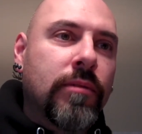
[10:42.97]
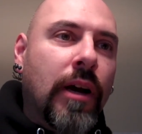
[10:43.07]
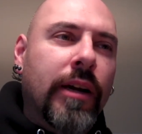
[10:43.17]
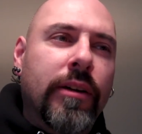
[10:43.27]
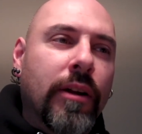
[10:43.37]

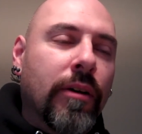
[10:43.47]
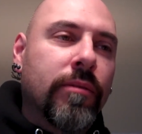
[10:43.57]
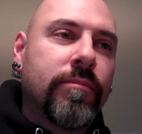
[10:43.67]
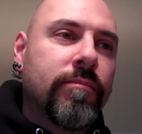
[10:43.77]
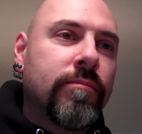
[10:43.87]
I don't know,
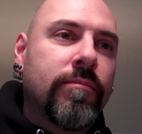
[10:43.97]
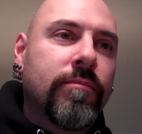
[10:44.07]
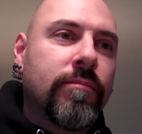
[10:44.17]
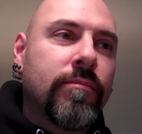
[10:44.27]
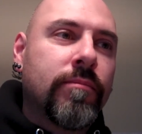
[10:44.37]

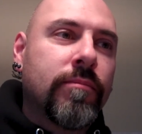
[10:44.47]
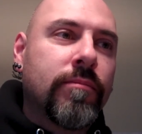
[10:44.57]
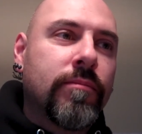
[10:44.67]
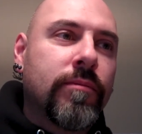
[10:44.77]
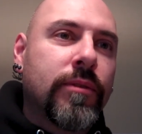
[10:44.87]

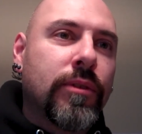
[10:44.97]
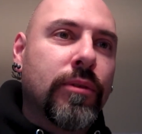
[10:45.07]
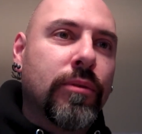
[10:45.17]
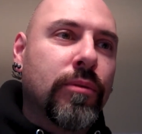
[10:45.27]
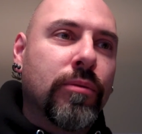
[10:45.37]
to